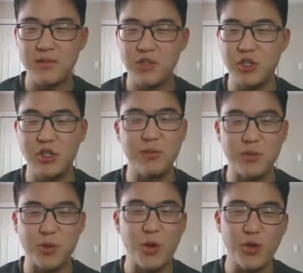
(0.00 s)
Jim's
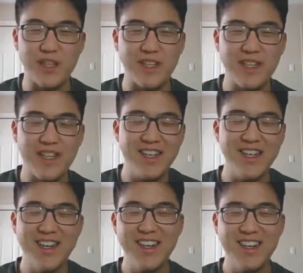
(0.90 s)
role in it
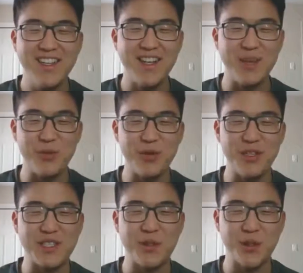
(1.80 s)
that
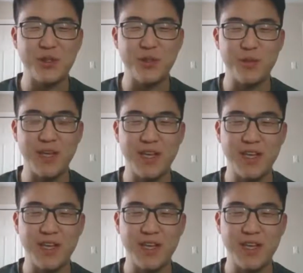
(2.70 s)
really spoke to me.